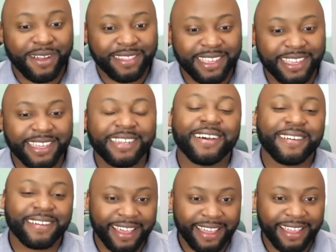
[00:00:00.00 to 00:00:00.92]
Then
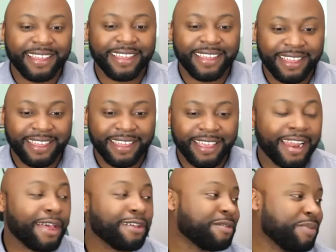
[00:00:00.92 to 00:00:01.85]
okay. And
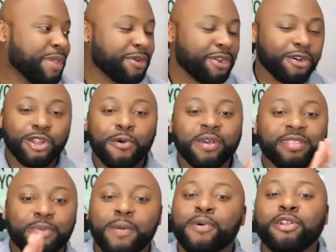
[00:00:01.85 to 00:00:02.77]
also, people yeah, don't know what I,
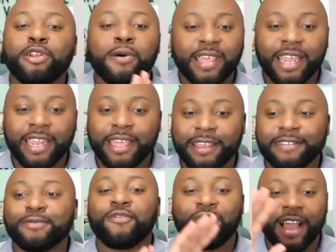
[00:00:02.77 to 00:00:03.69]
people don't I, know what that I, is. We'll
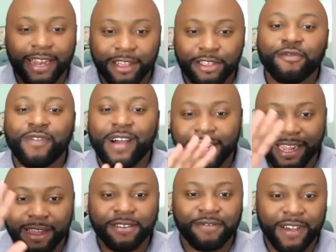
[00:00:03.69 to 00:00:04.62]
find out. You'll find out in
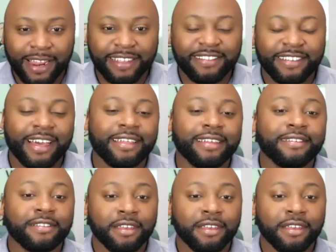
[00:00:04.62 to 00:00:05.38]
the five day challenge.